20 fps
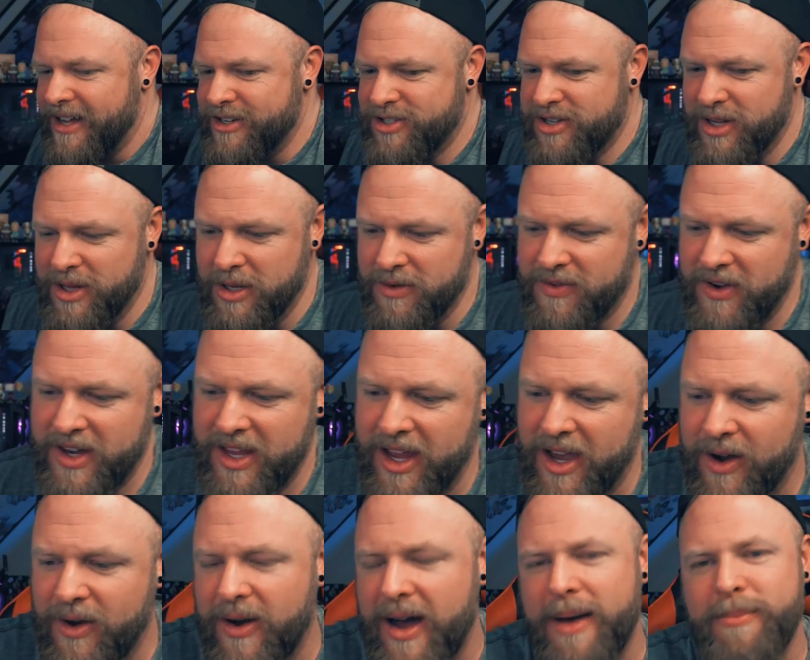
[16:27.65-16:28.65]
chiller
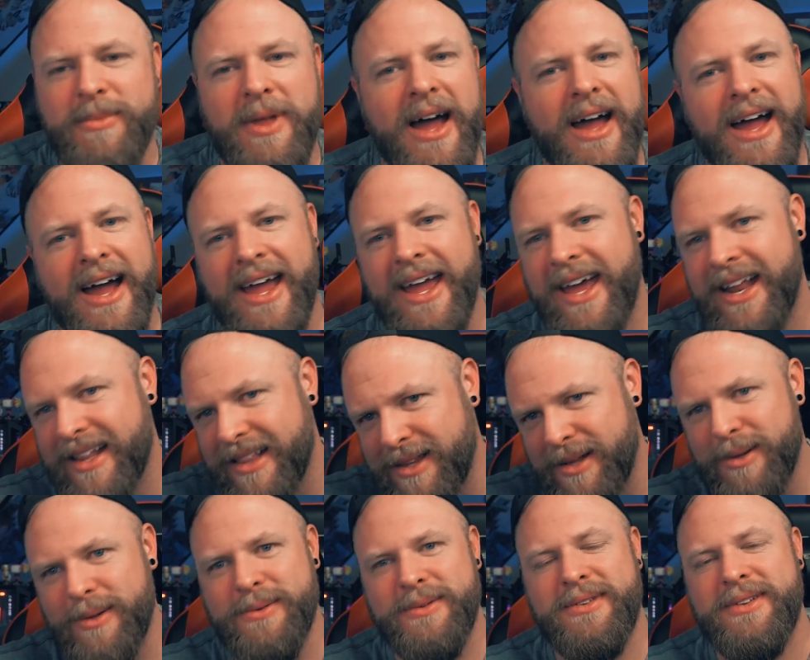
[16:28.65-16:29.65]
video. I had a
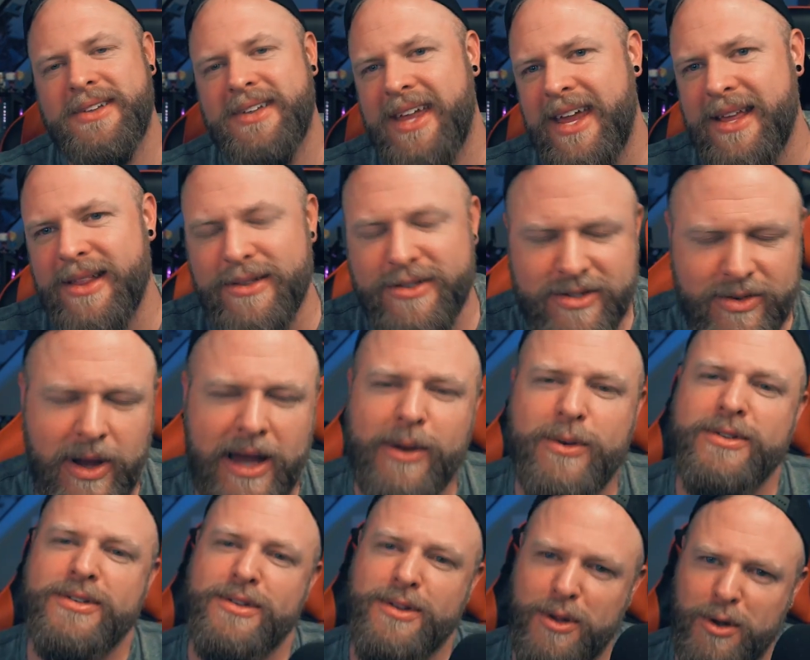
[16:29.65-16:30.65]
little tequila, so I
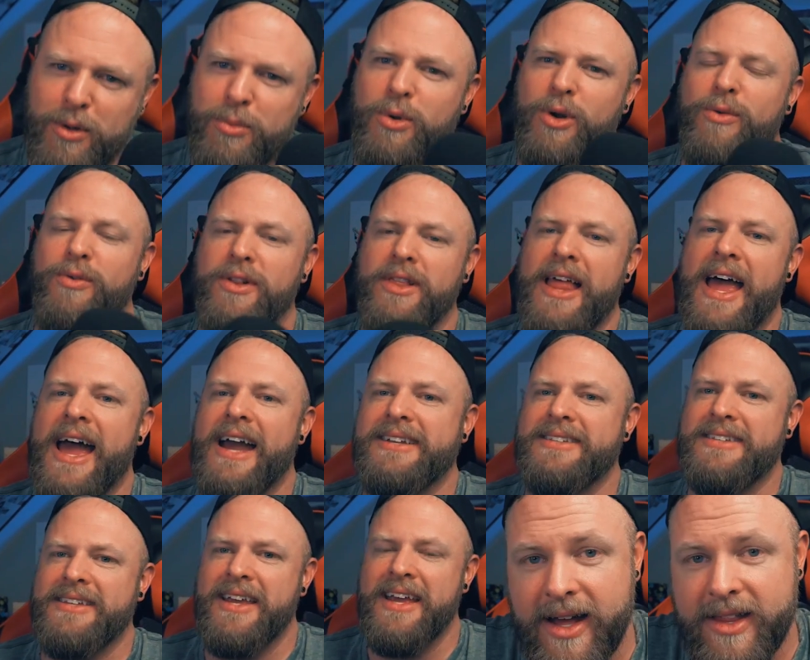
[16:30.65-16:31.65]
was a little more
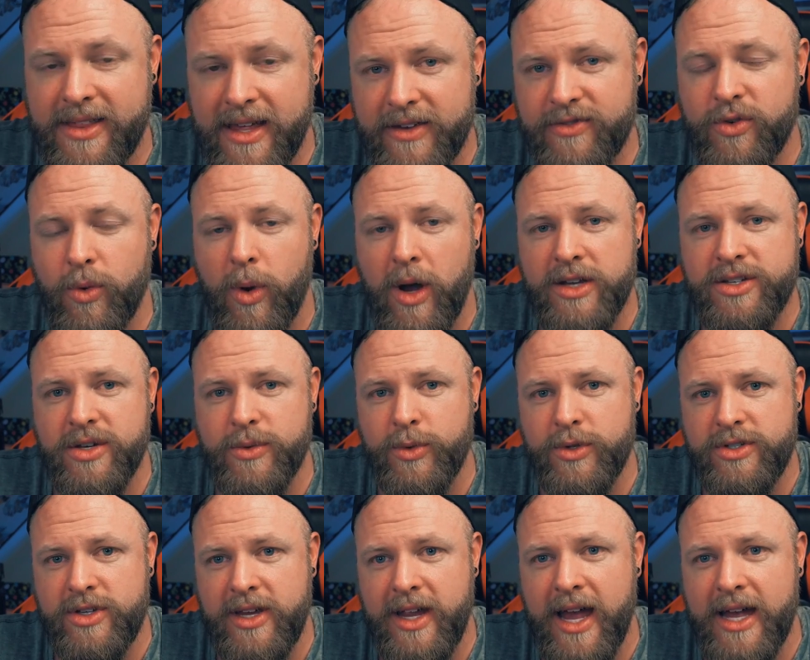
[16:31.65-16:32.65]
relaxed. Thanks for watching.
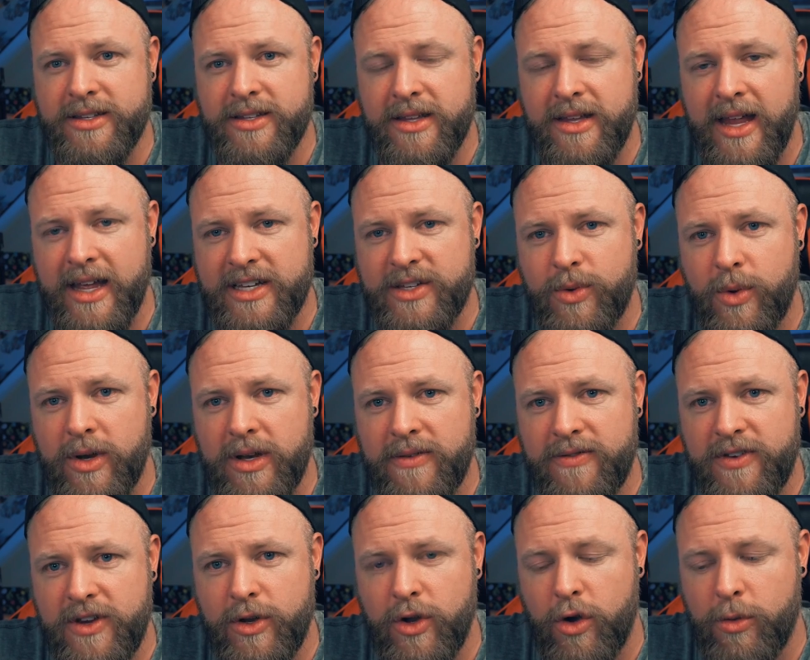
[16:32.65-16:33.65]
We'll see you guys in the next one.
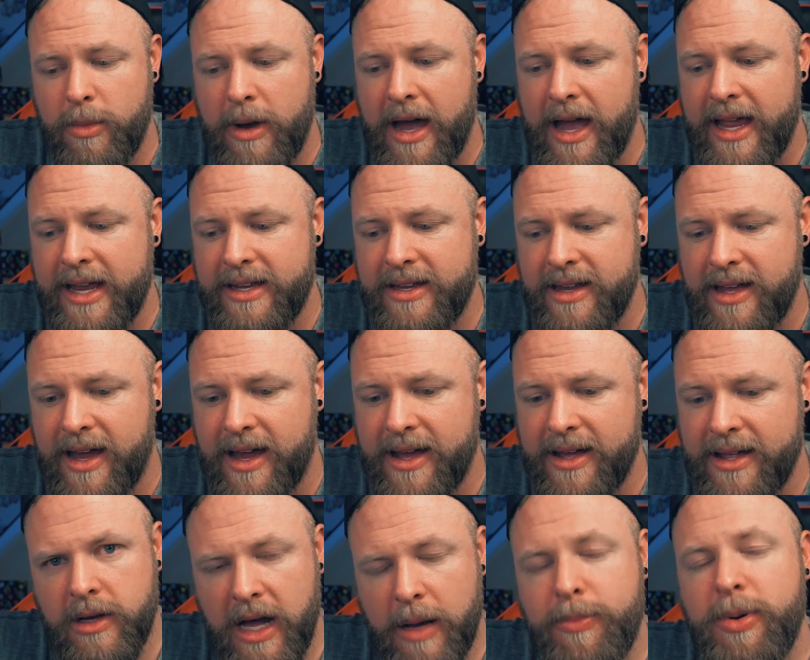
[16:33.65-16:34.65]
If you don't mind,
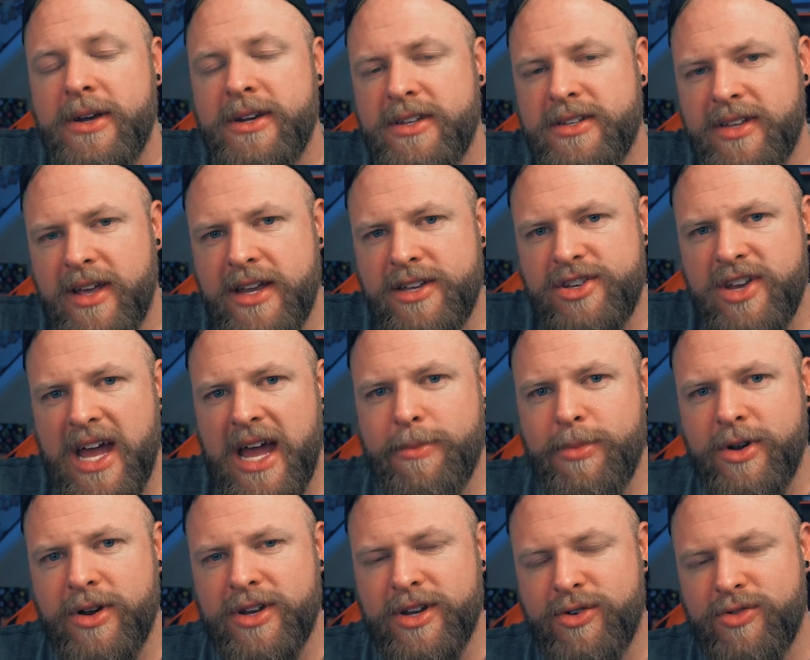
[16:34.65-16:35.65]
hop onto
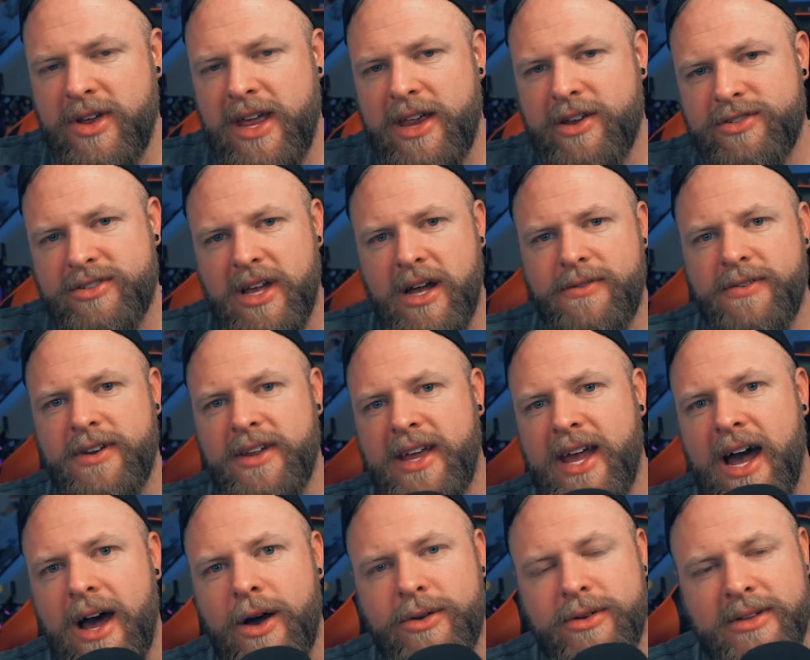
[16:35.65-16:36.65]
SiteJabber and create yourself an
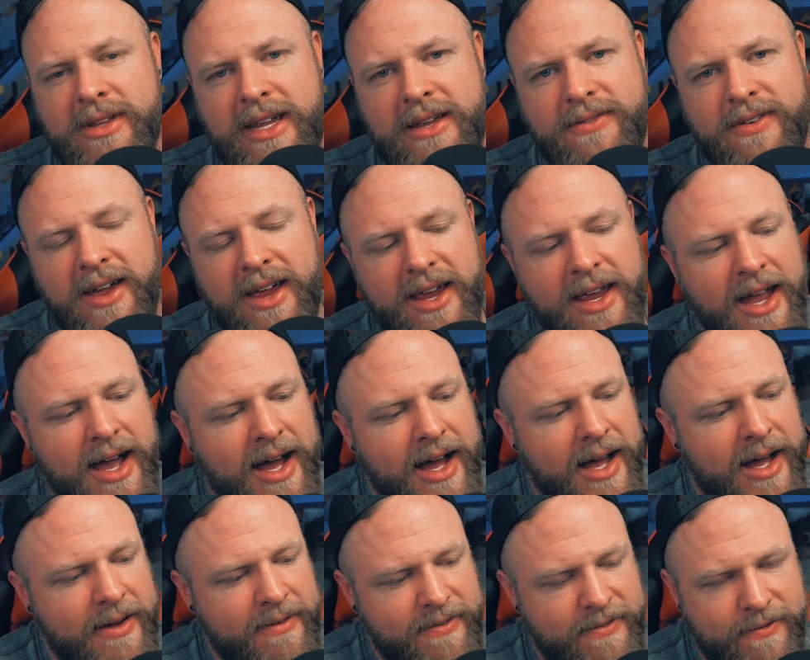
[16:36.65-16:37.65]
account and leave a
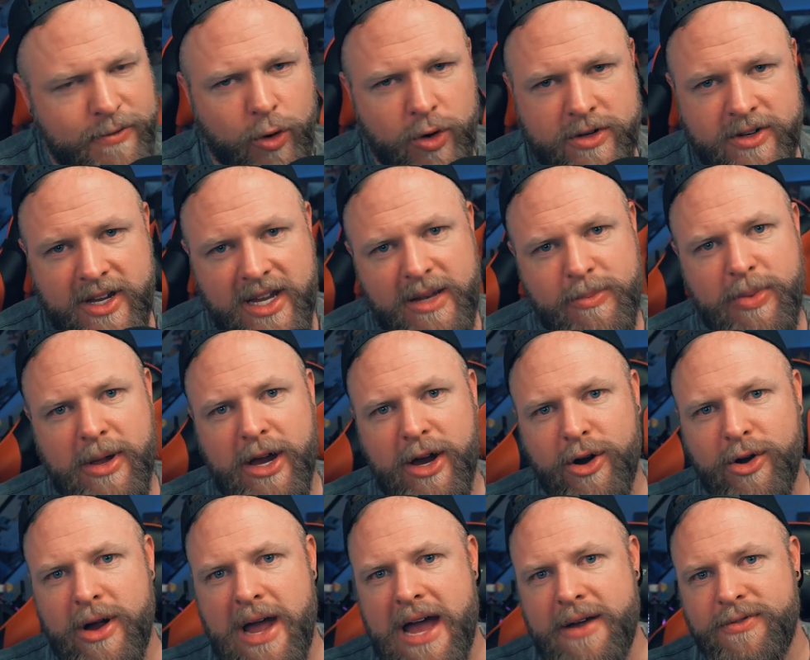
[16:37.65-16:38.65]

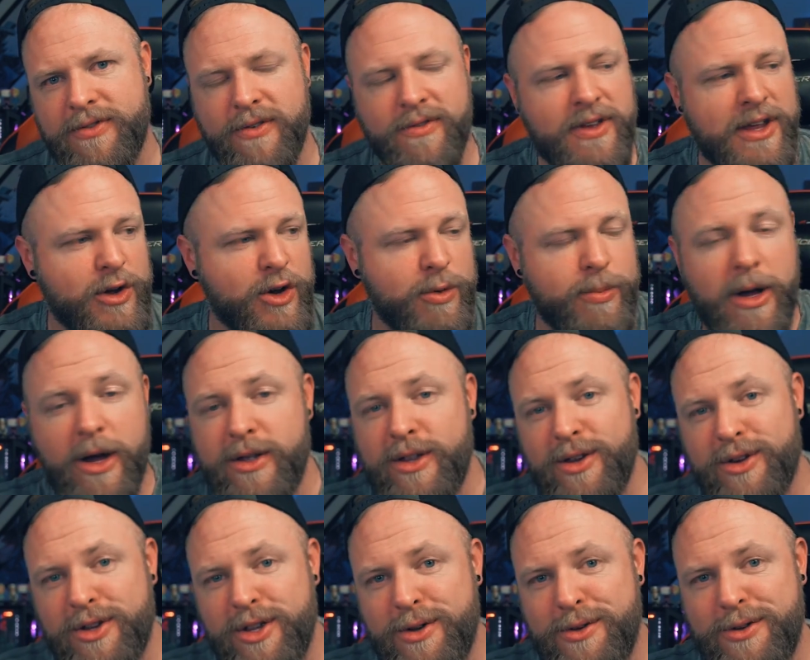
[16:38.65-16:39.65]
14-paragraph review about
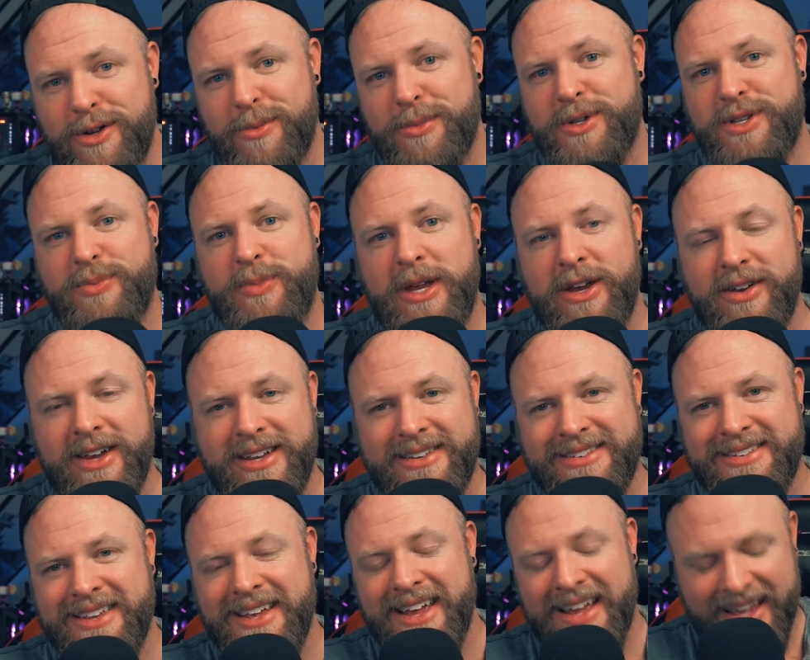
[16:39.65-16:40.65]
your YouTube
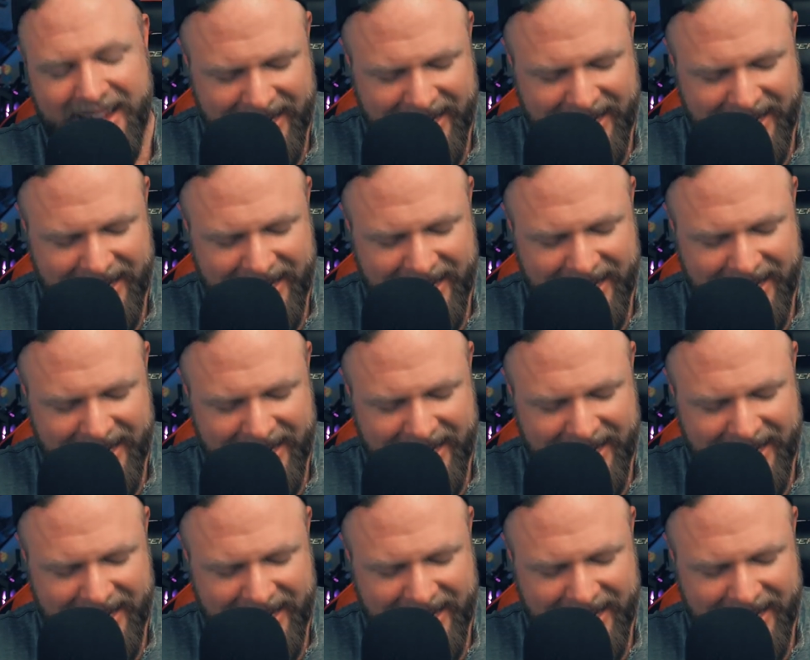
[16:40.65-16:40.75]
experience.